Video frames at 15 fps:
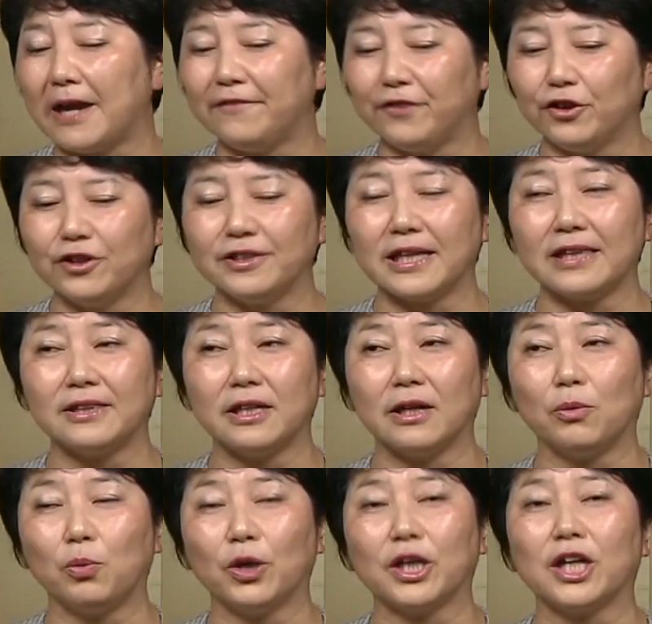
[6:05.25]
have heard that
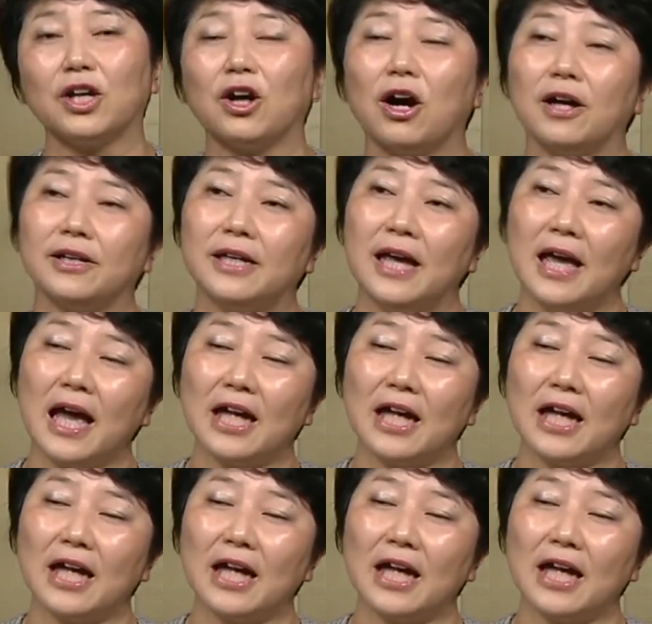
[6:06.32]
they're working on